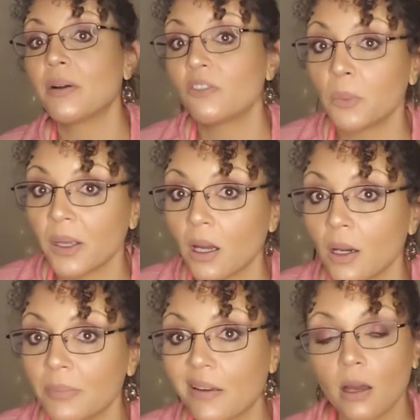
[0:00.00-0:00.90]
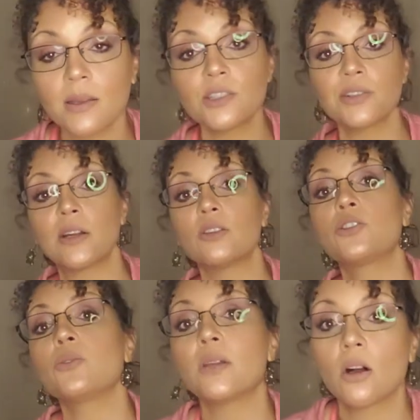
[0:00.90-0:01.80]
above and beyond, because they're
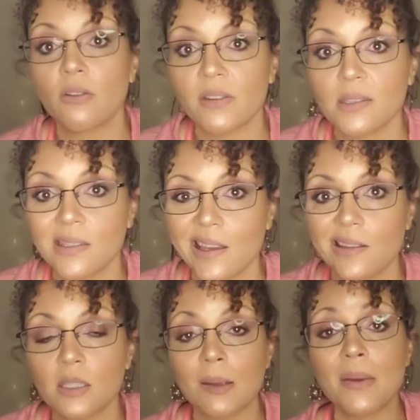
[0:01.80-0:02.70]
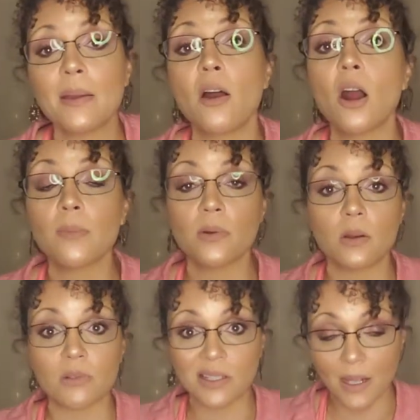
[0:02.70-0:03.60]
doing all these things, they might
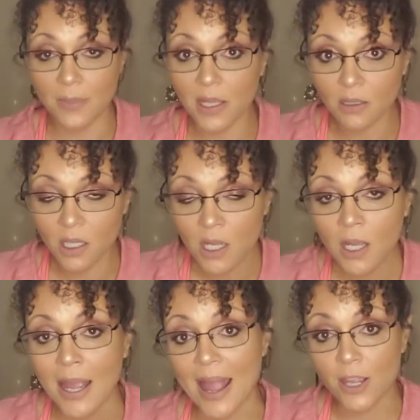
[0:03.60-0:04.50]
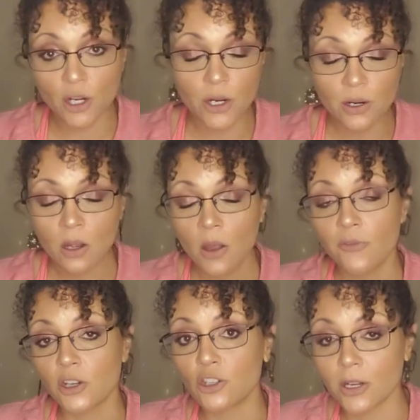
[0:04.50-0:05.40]
harbor resentment, anger,
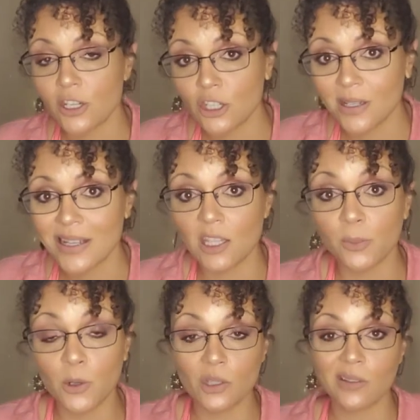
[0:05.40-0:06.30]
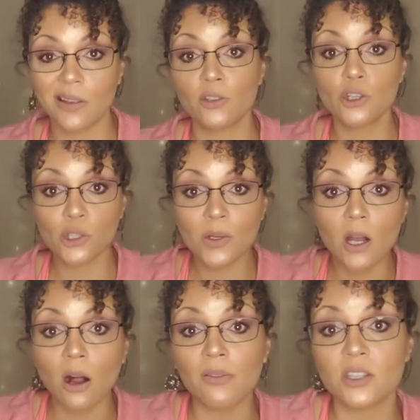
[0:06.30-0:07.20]
frustration at the person that they're
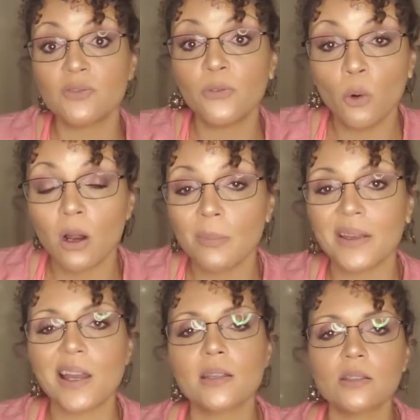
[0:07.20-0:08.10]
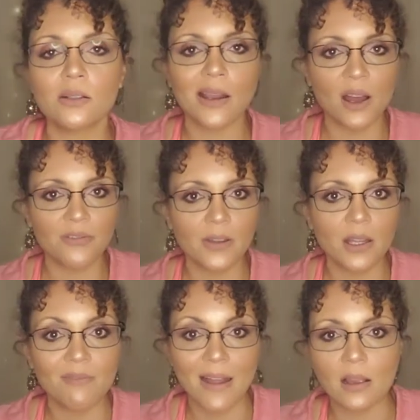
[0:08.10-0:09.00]
doing all this for because they're not
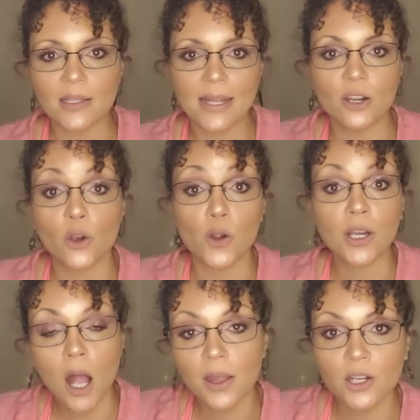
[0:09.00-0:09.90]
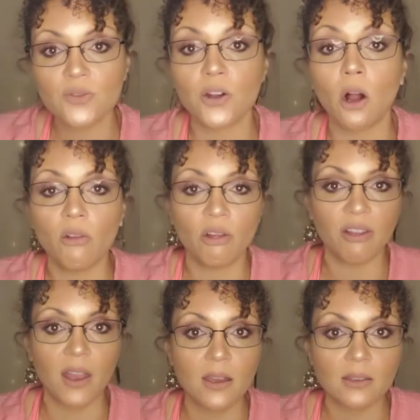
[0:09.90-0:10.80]
feeling validated or acknowledged for all the
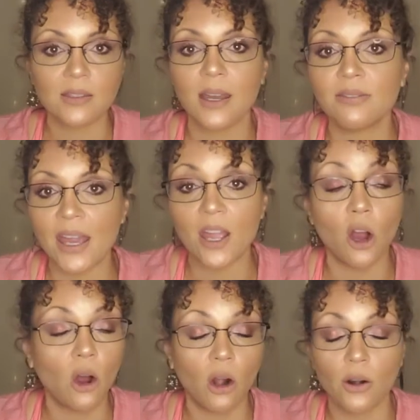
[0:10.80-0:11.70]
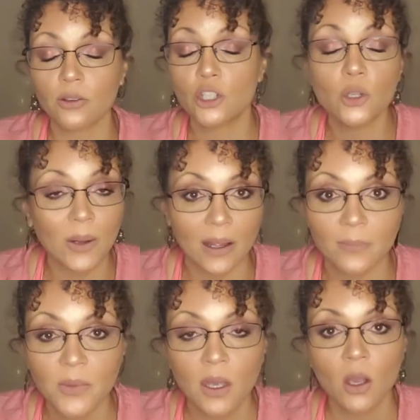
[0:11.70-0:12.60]
things that they are doing,